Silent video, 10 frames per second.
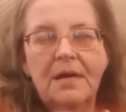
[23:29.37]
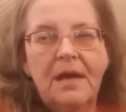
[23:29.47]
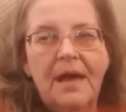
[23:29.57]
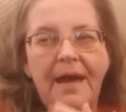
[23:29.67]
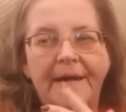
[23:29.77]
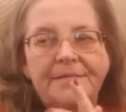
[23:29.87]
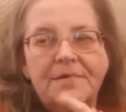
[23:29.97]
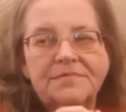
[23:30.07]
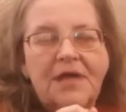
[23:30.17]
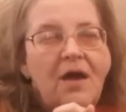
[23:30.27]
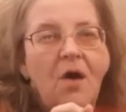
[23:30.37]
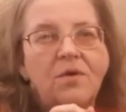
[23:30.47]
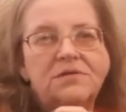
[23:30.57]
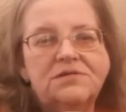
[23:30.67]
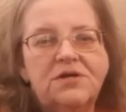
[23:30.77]
And they
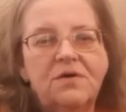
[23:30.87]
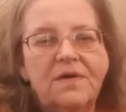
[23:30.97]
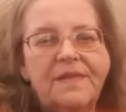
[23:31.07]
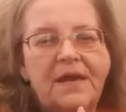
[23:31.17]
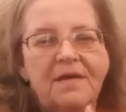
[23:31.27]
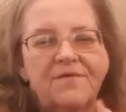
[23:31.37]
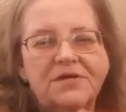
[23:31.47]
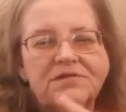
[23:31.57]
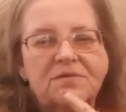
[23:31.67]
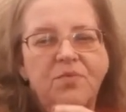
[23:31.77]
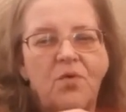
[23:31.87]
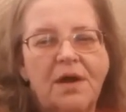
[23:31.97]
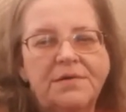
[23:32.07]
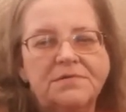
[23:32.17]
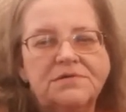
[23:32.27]
always do, and they never disappoint.